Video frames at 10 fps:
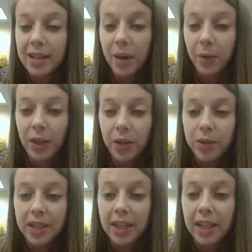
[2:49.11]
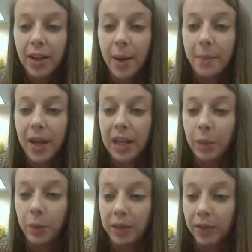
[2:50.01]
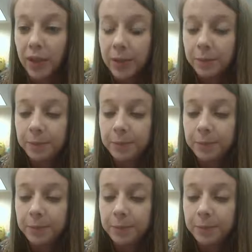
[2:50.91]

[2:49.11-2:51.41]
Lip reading: that we use it here at Betty Weaver.